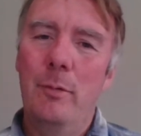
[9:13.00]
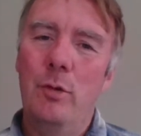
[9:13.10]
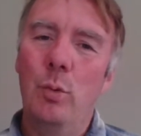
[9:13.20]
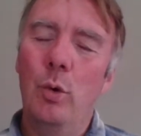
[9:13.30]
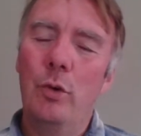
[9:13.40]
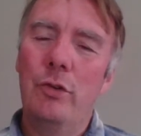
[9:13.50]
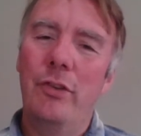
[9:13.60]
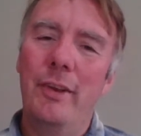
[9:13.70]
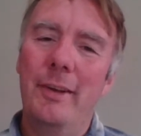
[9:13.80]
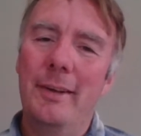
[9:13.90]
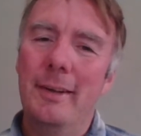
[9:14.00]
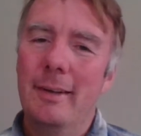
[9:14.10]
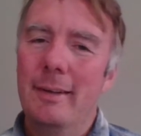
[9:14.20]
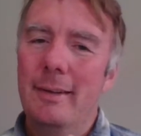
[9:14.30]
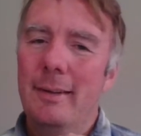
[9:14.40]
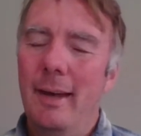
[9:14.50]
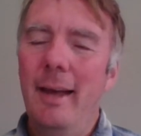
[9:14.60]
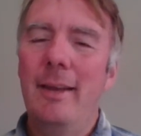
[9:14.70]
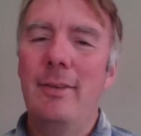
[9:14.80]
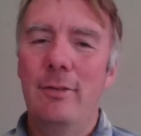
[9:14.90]
towards the
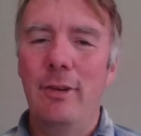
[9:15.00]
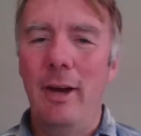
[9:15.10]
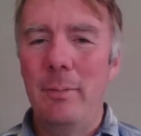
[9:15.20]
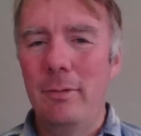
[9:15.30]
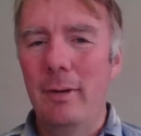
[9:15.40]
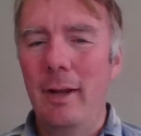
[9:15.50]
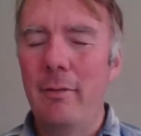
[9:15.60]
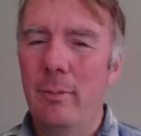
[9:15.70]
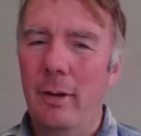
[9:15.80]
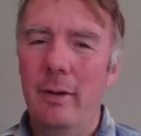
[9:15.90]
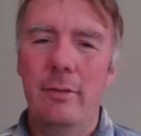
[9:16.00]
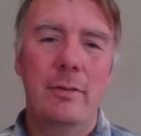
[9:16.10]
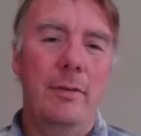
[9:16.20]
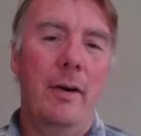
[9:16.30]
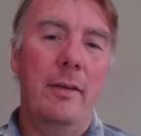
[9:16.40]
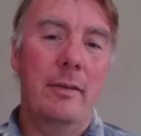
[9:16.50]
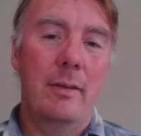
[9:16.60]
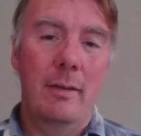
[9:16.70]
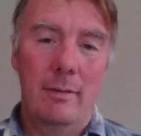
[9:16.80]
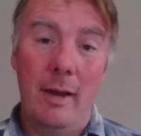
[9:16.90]
end of chapter 11. Well, it's his father
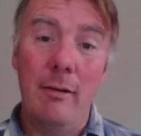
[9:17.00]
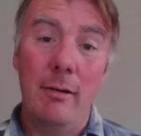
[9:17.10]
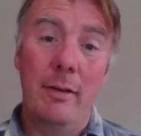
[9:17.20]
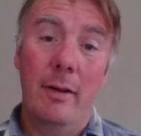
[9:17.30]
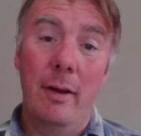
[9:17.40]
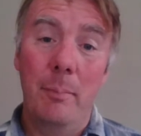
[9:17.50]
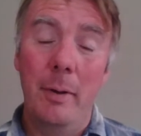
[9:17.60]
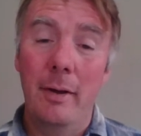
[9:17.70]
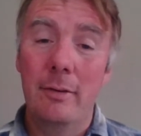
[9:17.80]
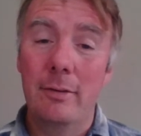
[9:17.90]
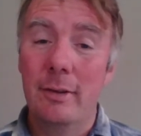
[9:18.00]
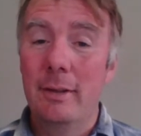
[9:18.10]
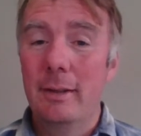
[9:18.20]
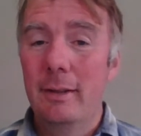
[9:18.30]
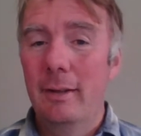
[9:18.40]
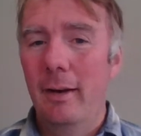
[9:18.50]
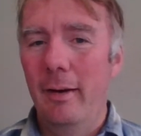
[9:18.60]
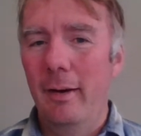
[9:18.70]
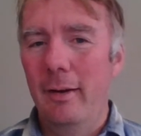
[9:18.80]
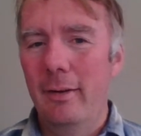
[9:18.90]
Terah that appears.
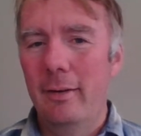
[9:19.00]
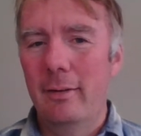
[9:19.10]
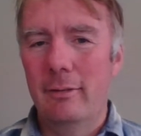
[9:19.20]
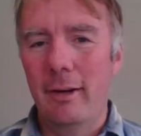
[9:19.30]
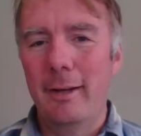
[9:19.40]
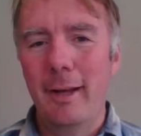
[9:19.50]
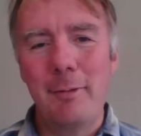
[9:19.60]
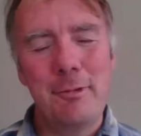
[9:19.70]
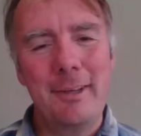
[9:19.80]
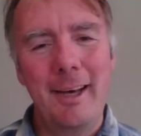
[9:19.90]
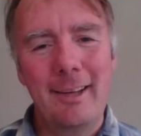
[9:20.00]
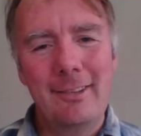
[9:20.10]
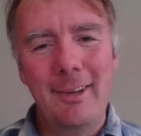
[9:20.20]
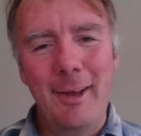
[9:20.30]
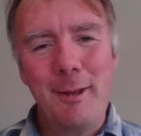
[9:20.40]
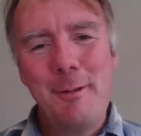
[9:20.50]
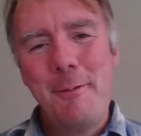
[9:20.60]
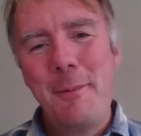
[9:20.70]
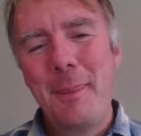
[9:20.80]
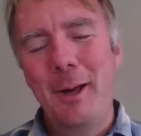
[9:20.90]
Great name for a dad, isn't it?
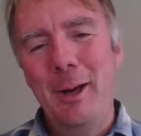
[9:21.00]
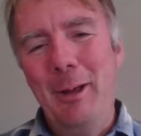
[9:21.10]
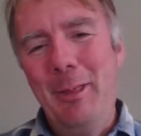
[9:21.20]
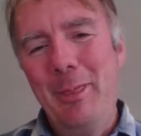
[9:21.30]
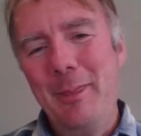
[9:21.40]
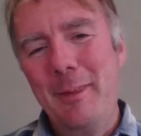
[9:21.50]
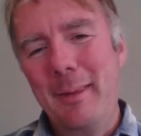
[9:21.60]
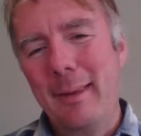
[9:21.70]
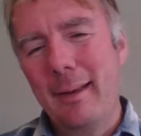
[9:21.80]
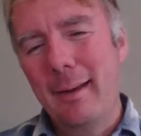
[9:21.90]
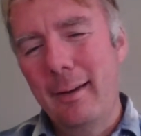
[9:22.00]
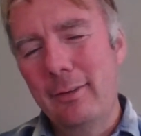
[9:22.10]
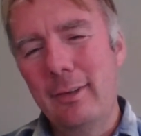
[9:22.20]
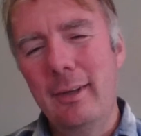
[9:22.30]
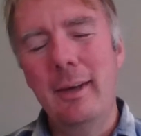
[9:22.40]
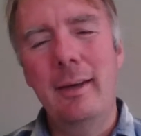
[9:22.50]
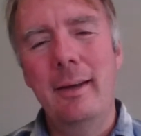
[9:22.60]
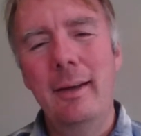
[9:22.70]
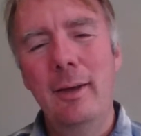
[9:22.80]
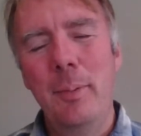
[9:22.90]
And you see
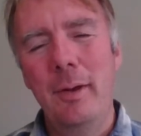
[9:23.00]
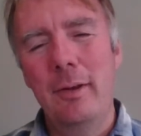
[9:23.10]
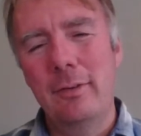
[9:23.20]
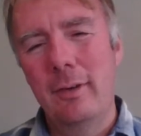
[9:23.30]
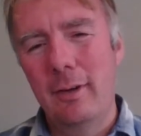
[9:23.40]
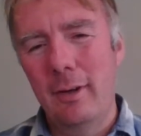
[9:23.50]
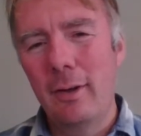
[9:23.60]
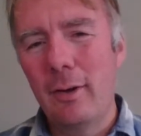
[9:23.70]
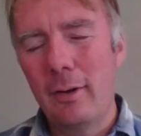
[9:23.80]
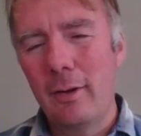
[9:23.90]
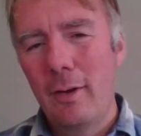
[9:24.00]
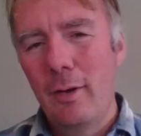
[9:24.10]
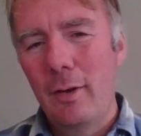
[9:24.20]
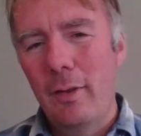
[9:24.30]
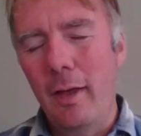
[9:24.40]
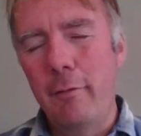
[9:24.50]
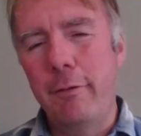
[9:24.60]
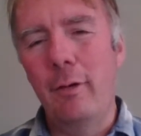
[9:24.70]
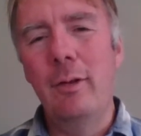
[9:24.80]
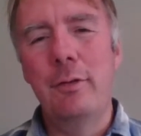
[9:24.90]
he appears, and you can then
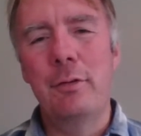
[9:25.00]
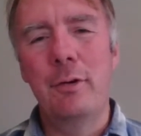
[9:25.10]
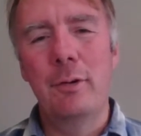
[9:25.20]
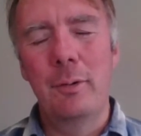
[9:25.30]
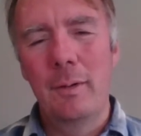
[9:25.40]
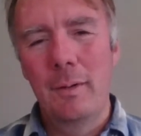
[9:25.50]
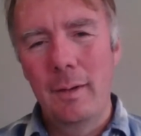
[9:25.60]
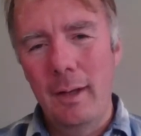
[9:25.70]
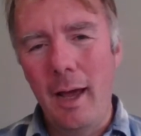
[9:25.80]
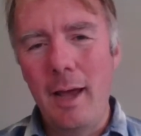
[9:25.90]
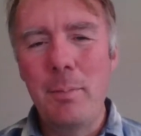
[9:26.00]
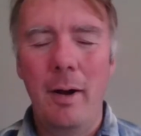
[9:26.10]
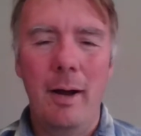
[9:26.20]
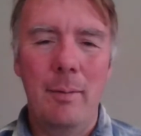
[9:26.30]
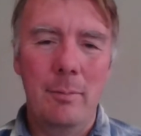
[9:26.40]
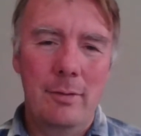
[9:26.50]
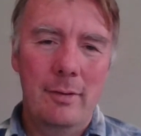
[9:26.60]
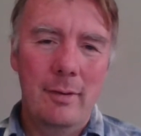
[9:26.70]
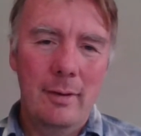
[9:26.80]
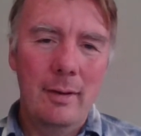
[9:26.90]
follow through
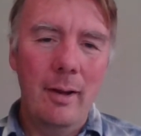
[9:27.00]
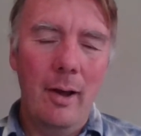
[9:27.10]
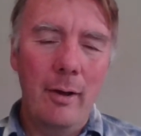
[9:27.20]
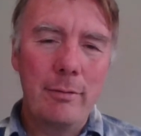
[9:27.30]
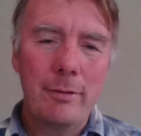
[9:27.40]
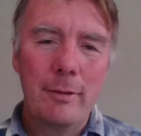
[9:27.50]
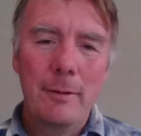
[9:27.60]
Abraham's life,